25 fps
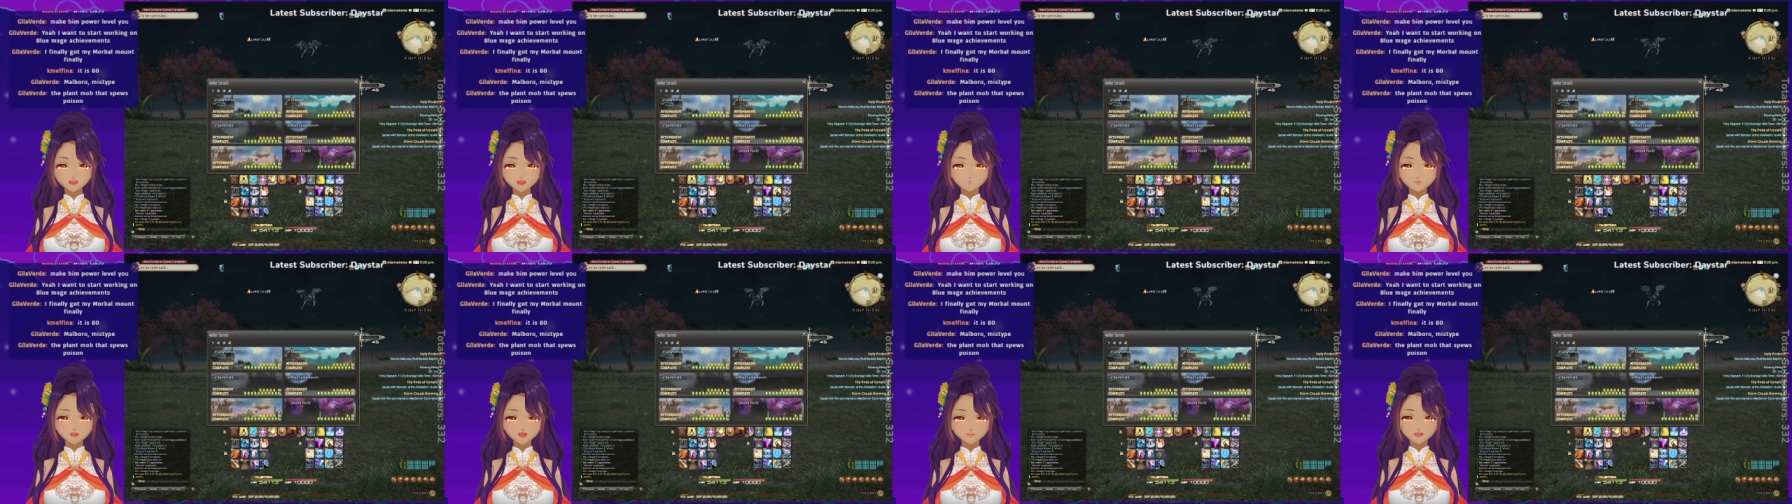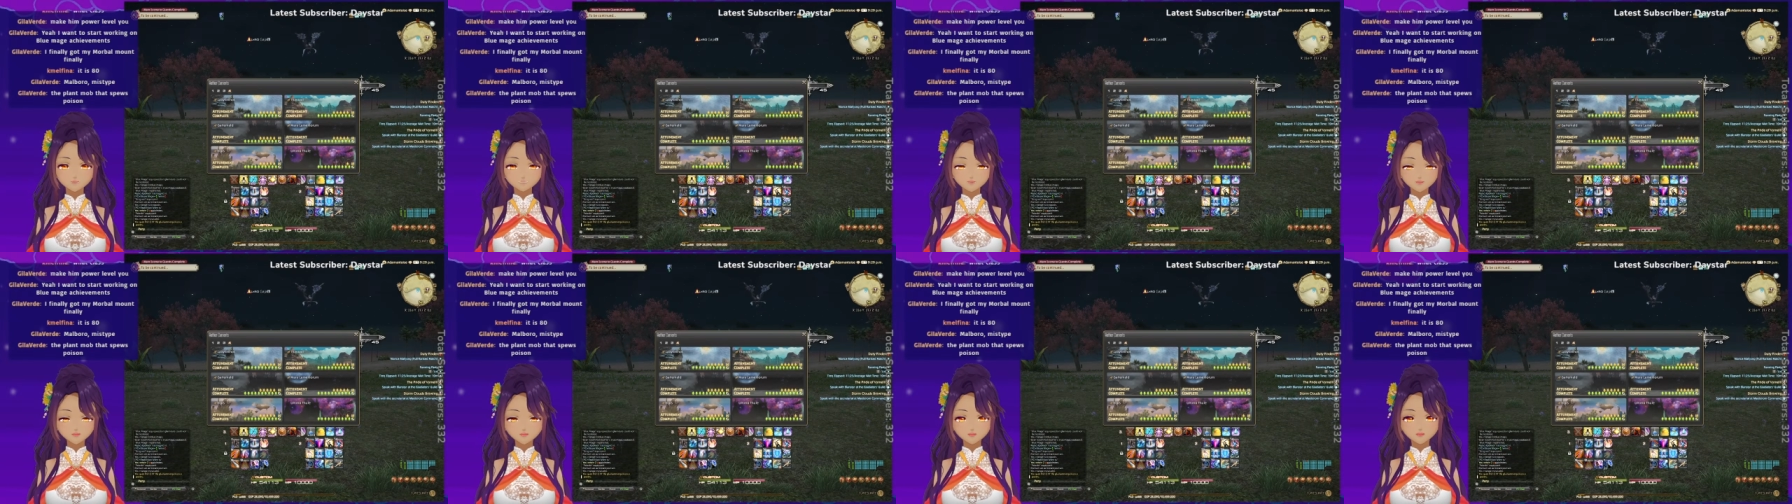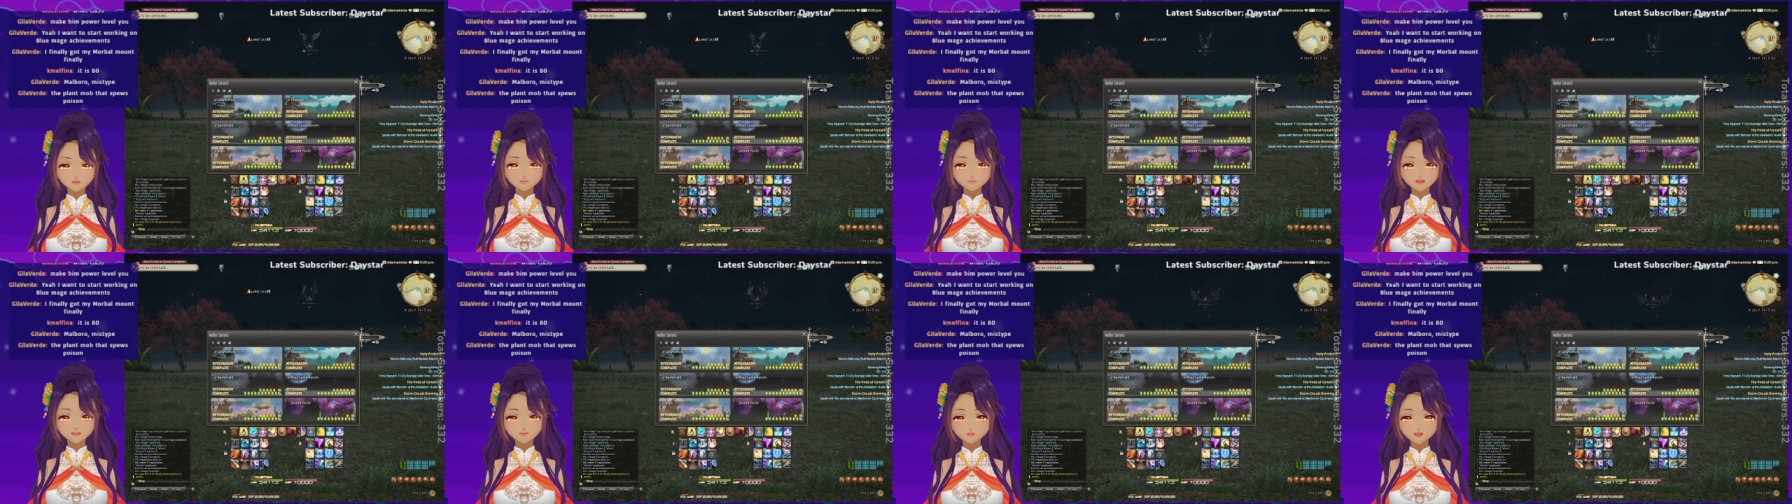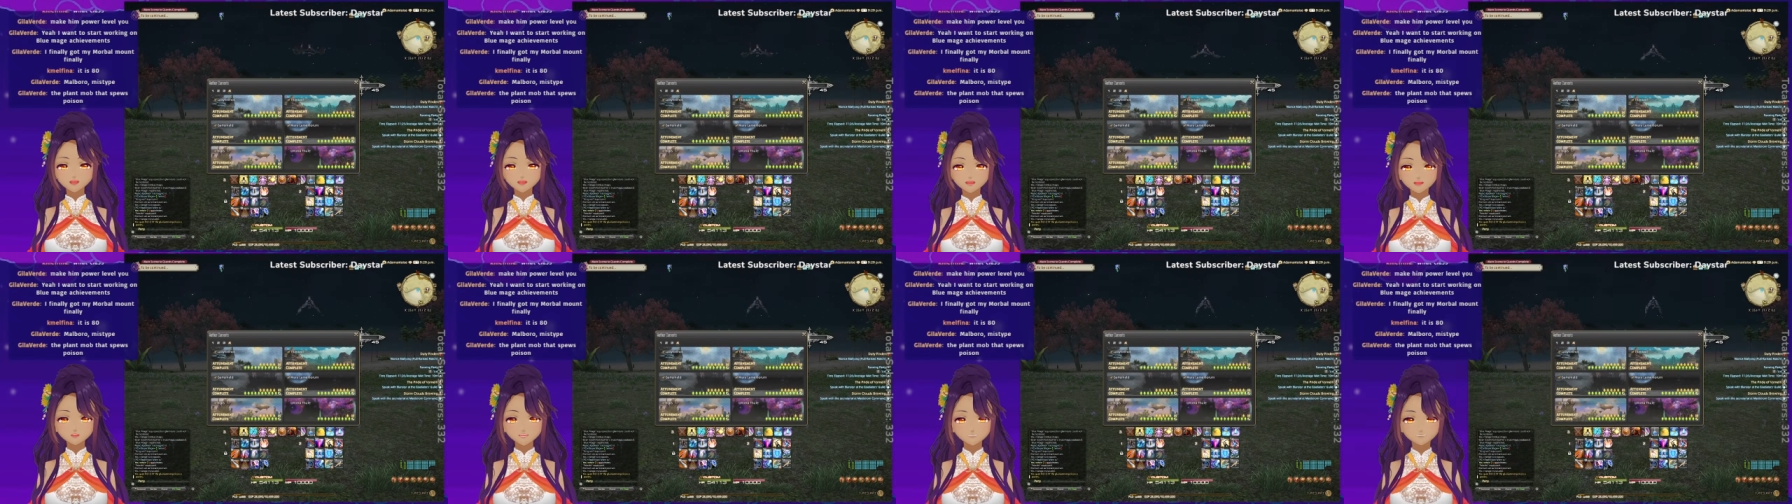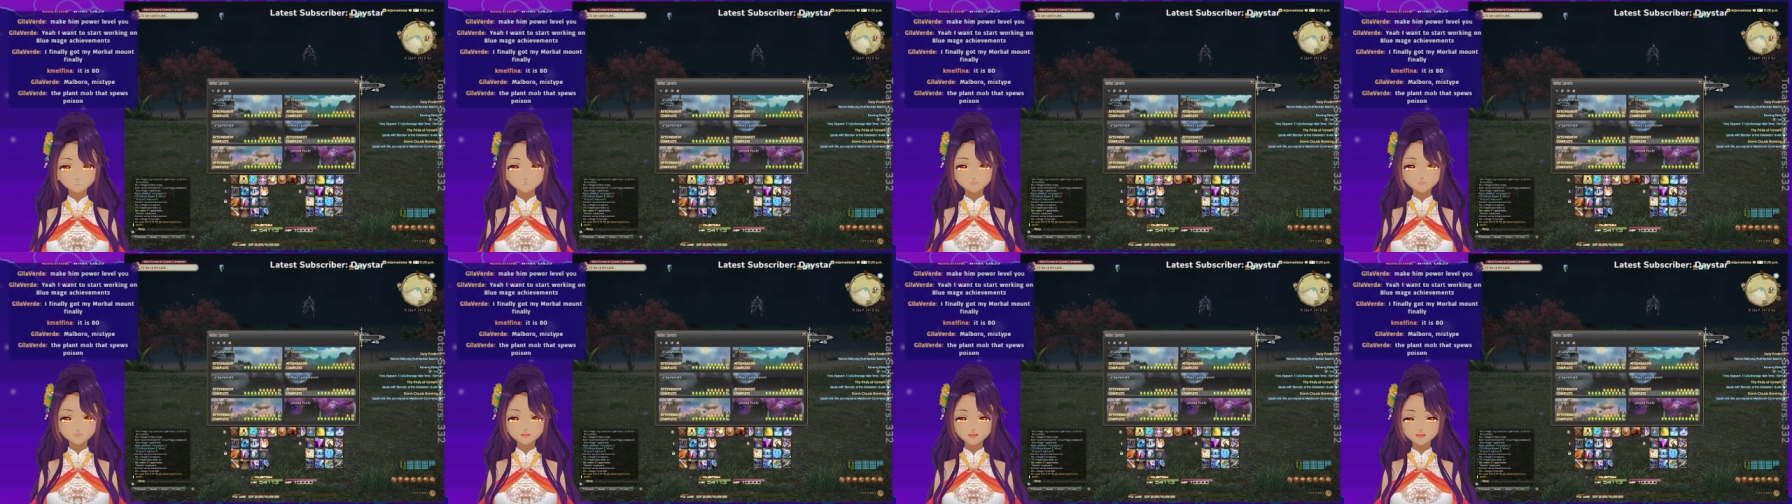I just need to do the
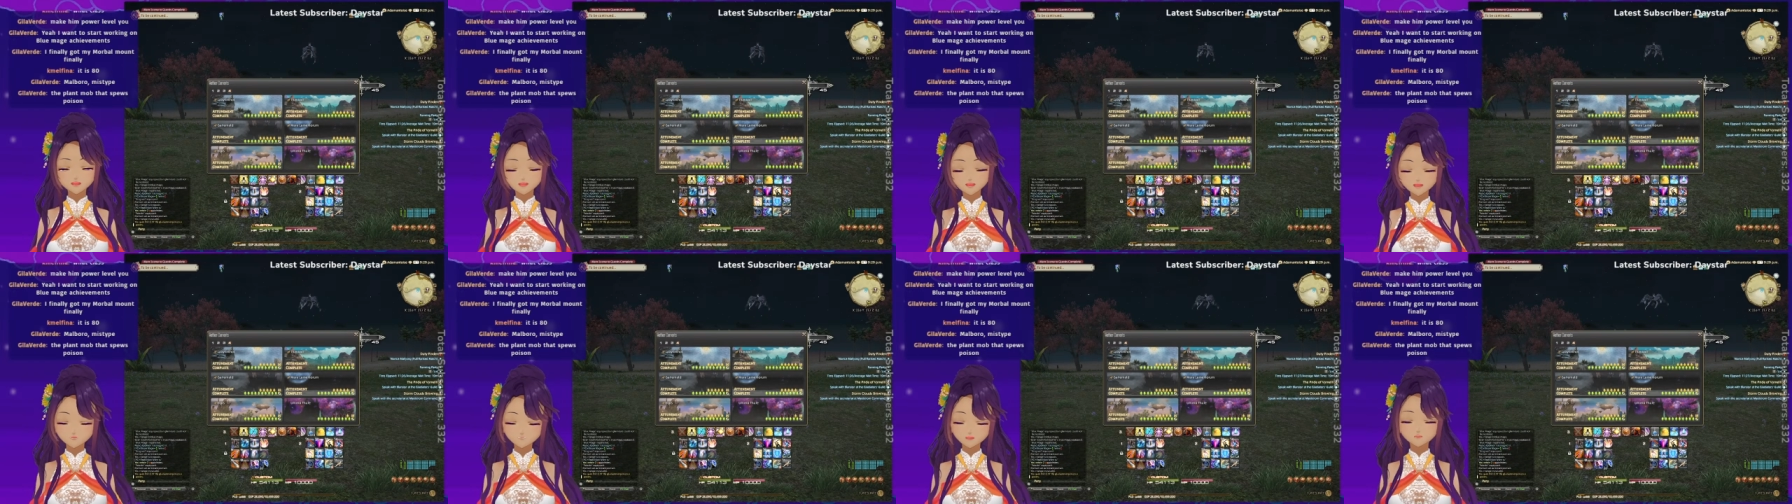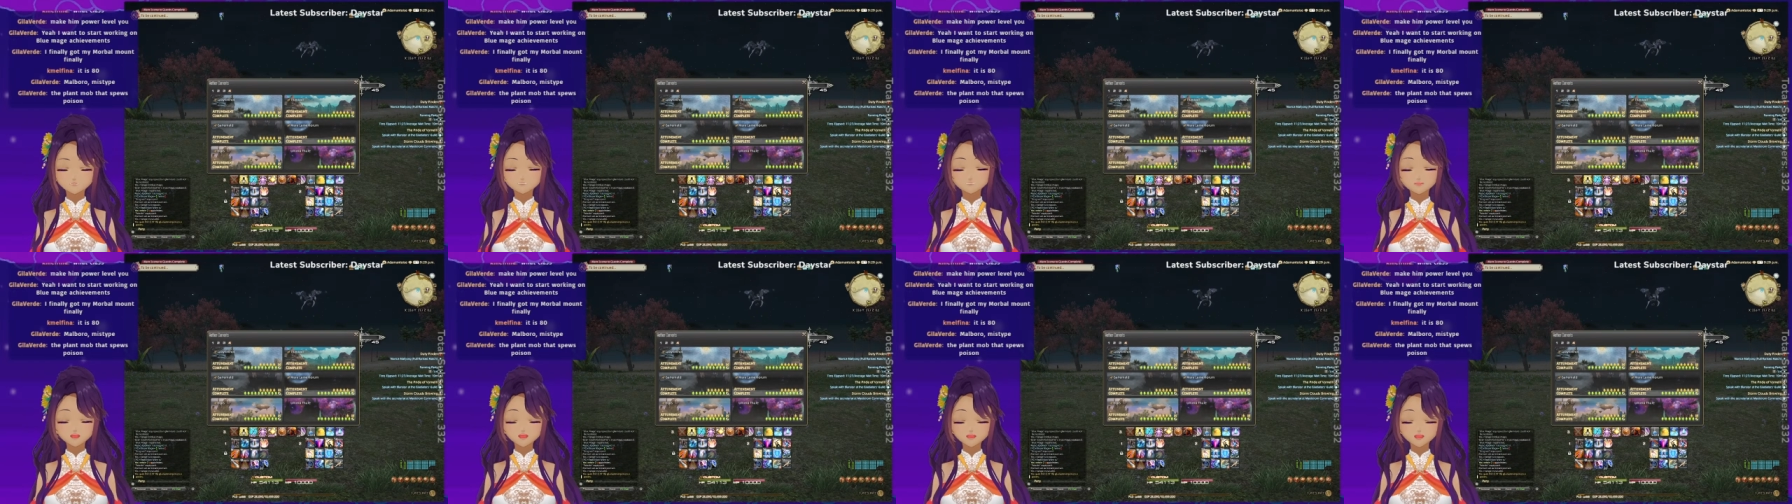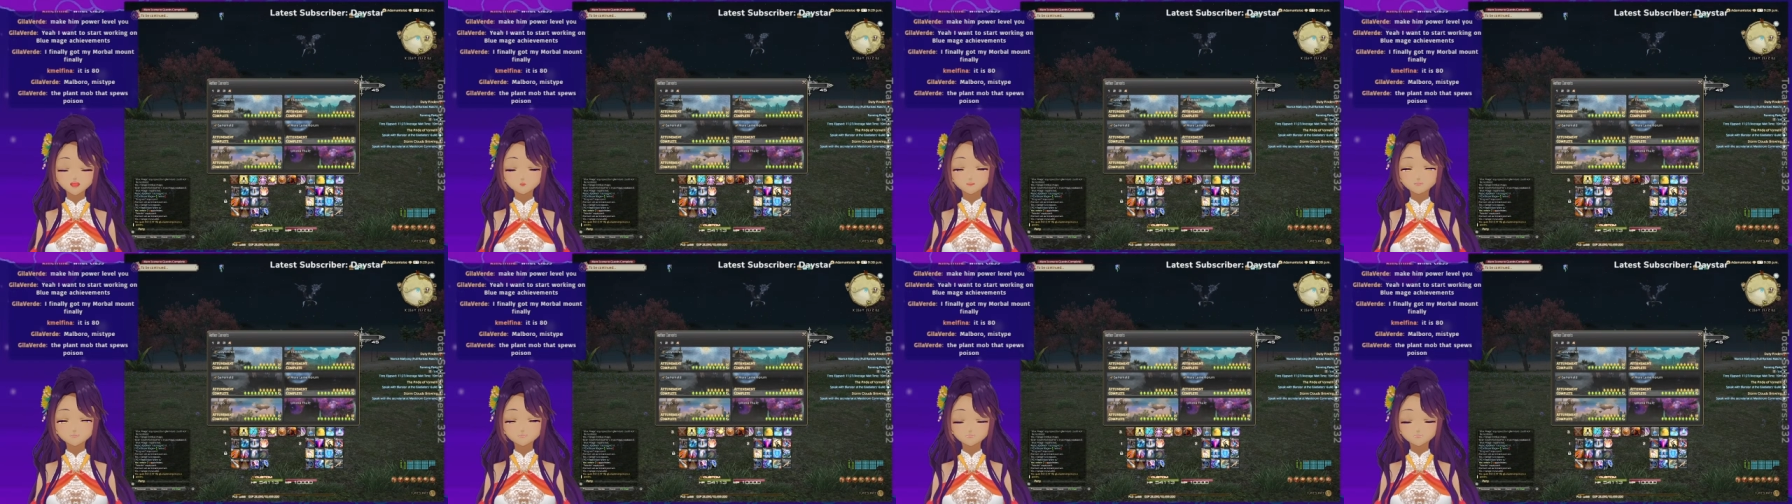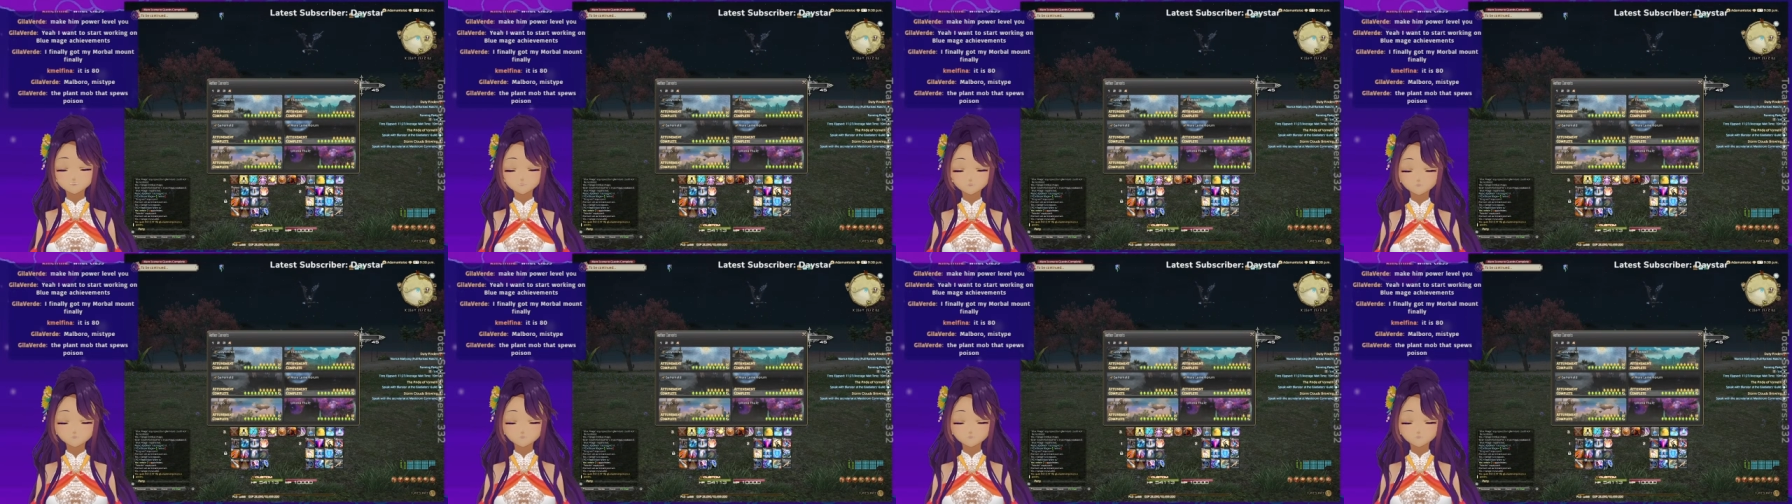quest things in Ultima Thule.